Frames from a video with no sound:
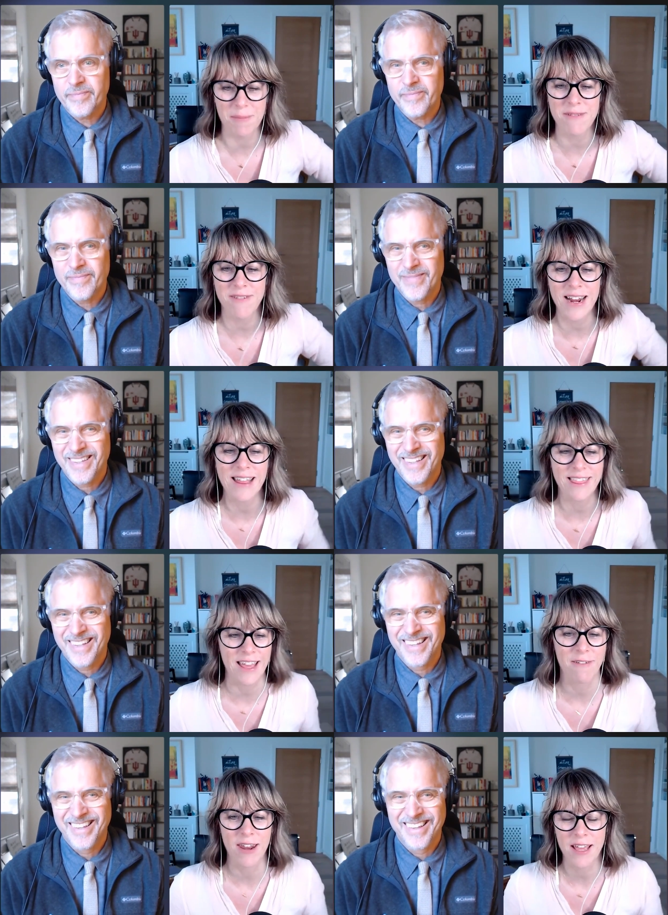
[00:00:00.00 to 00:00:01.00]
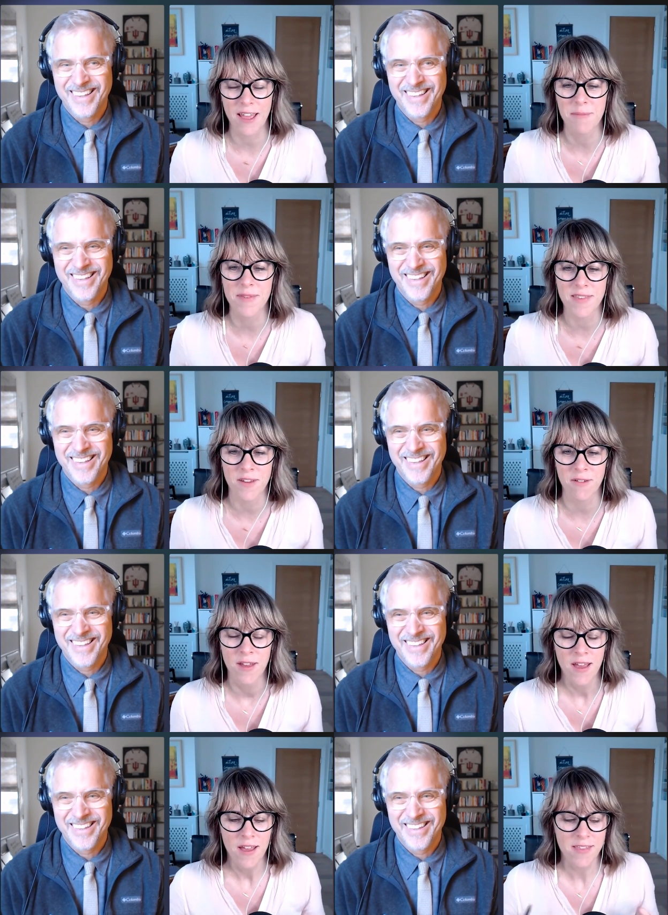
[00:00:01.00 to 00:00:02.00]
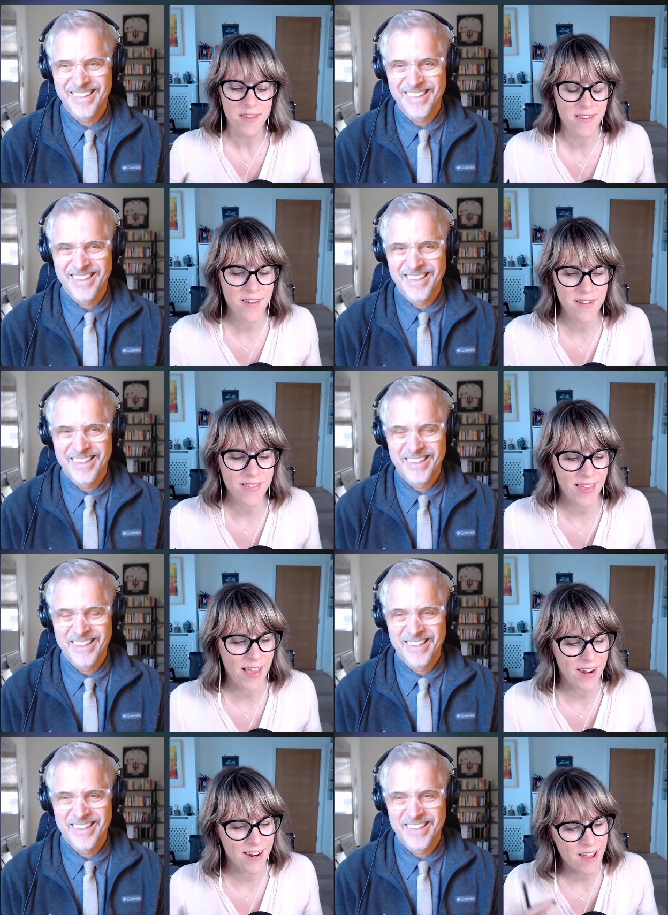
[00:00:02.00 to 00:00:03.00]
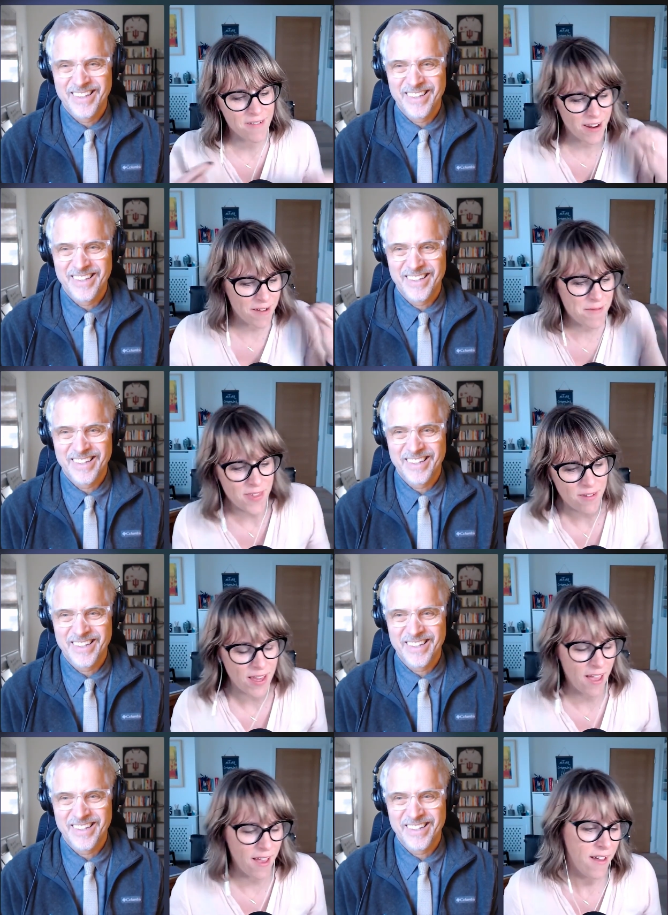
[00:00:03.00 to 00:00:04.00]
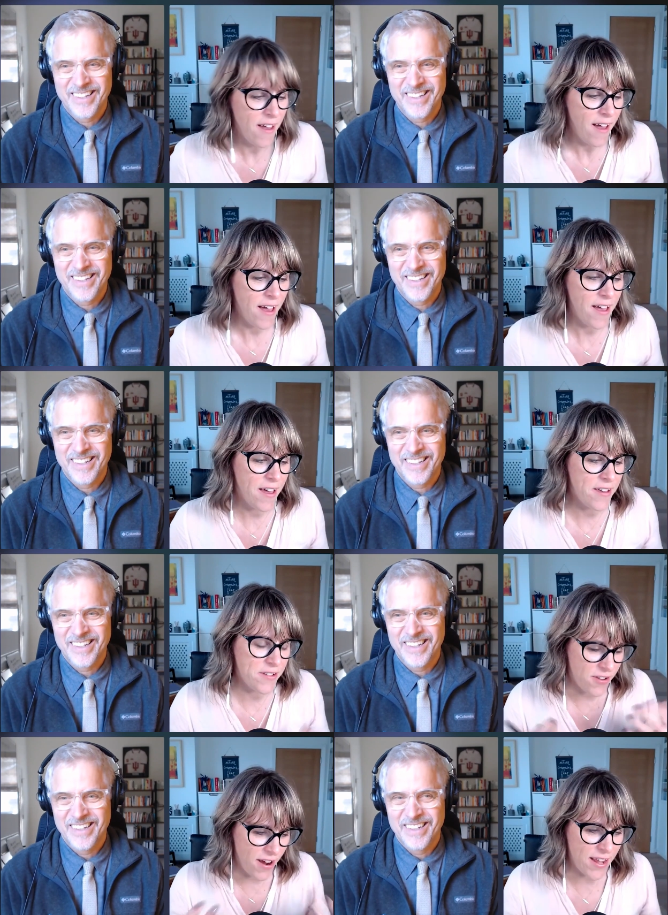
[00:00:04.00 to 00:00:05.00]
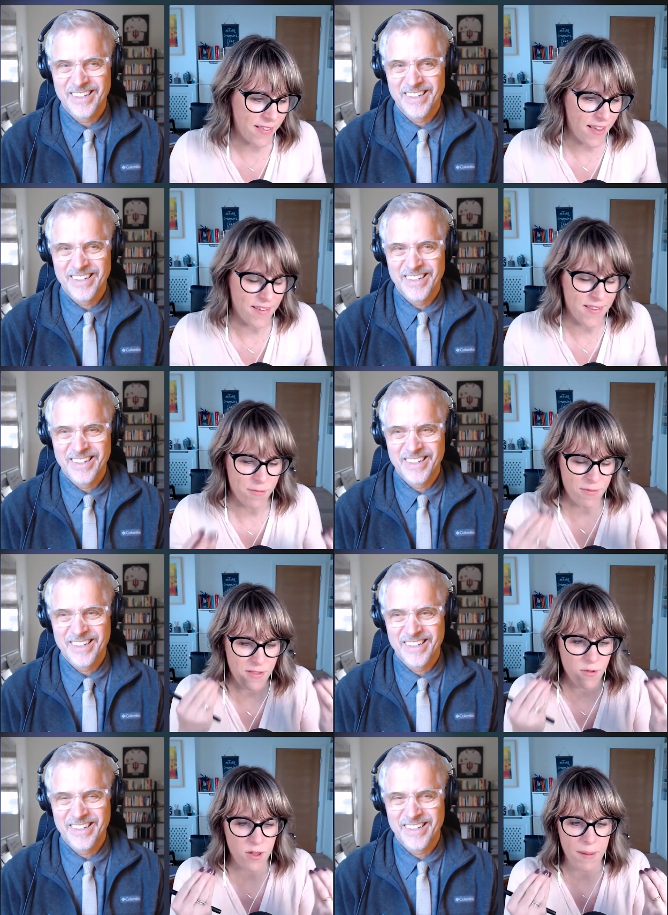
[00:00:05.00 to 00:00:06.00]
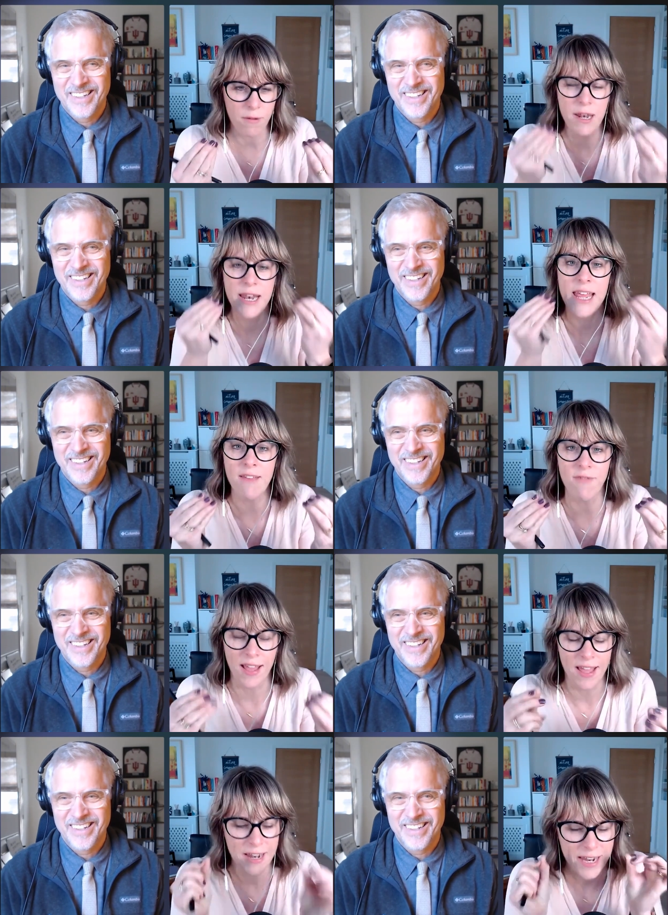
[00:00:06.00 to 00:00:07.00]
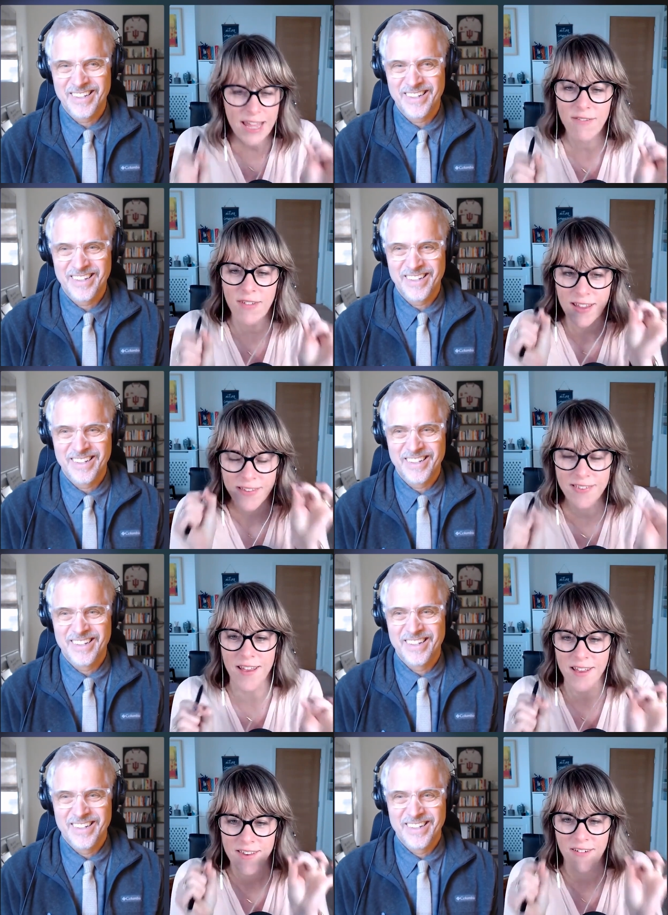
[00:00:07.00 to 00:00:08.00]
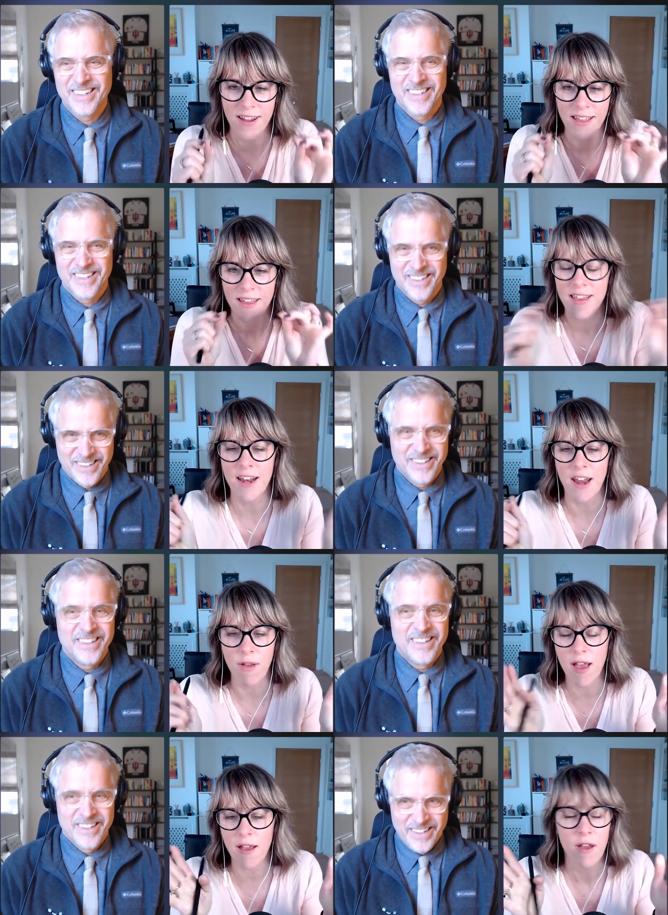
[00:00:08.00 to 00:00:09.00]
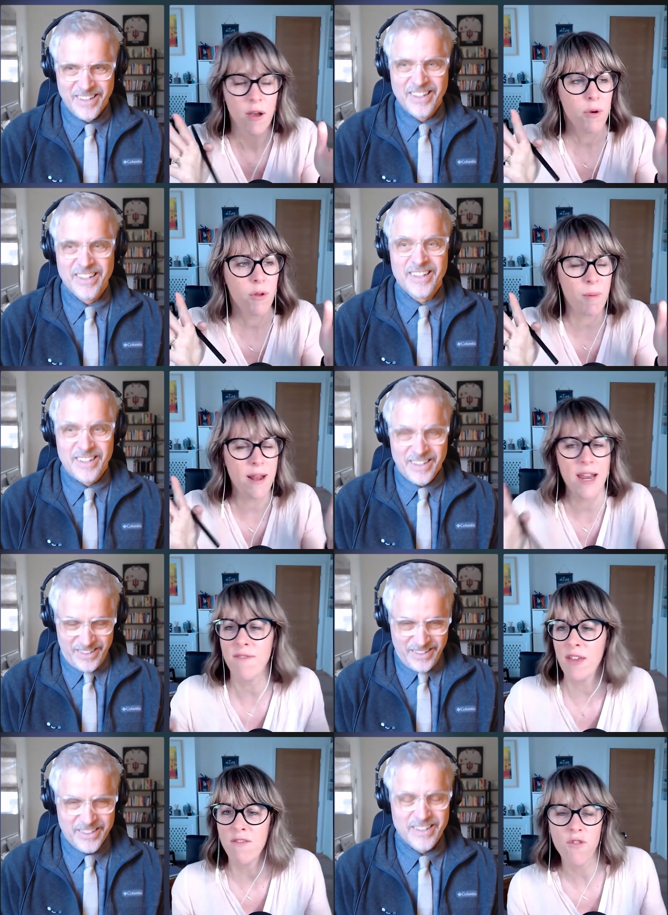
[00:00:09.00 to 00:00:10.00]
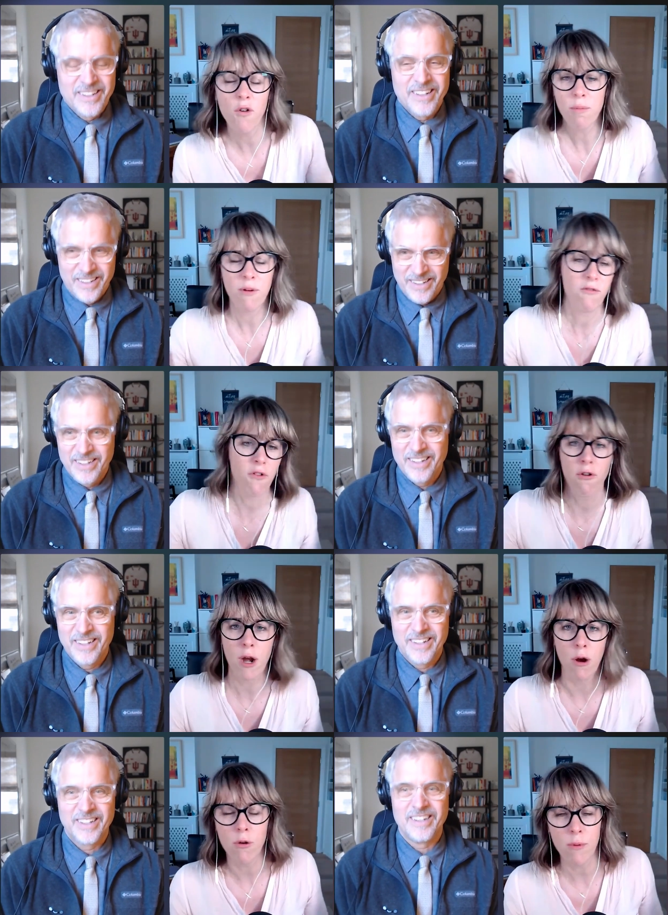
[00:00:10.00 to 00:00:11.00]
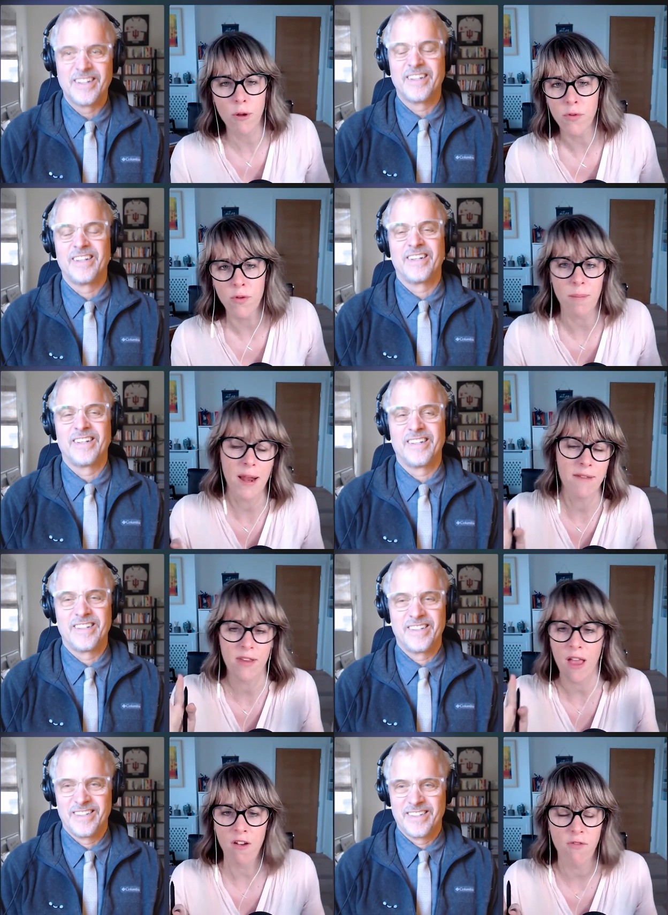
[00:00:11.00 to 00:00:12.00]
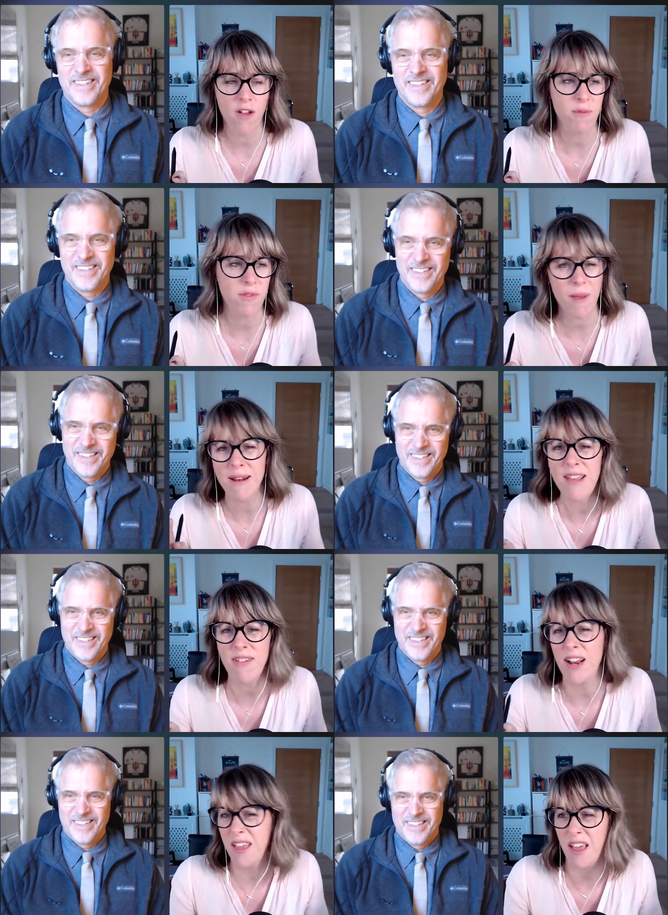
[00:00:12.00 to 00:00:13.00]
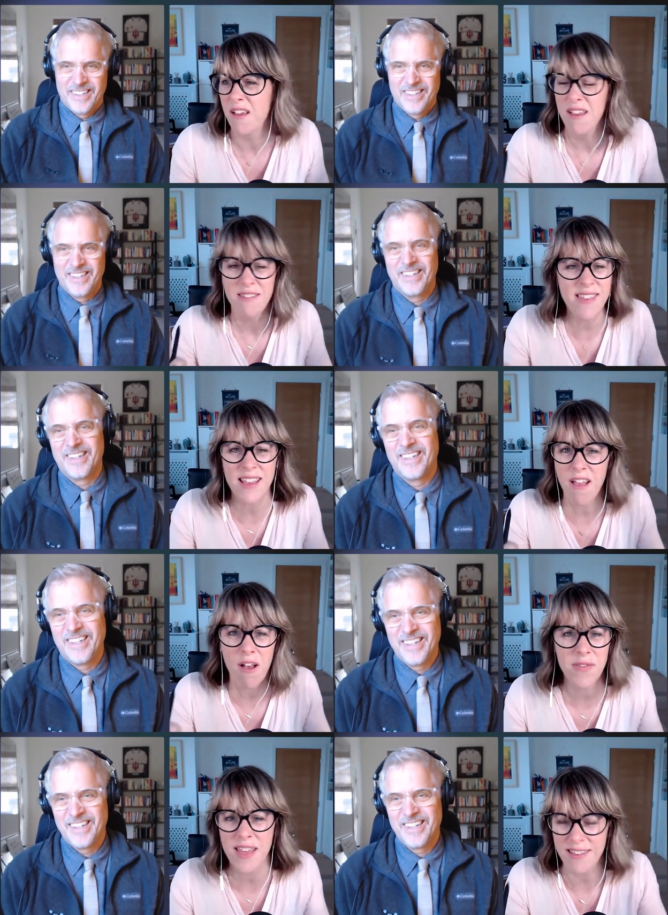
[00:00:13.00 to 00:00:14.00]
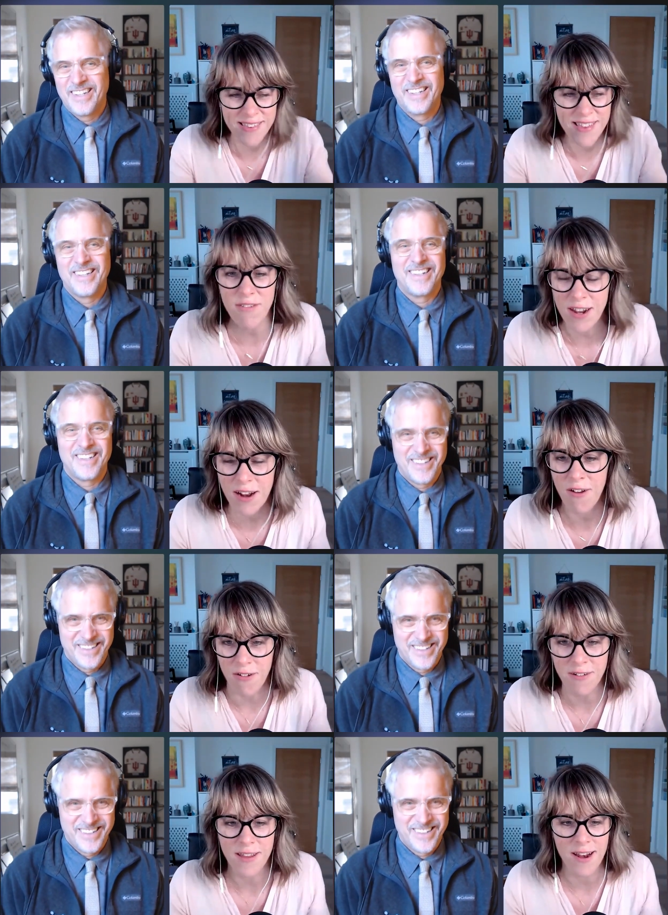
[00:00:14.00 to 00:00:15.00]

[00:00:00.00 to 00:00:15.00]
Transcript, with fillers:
Speaker 1: we can be really thick when it comes to to choosing. And I know when I'm doing a, a, a training sessions, when we talk about leaving, leaving the surgery. You know, uh, we're not talking about leaving at four four o'clock. We're not talking about leaving at half five. We're talking about leaving like at six, half six, seven o'clock.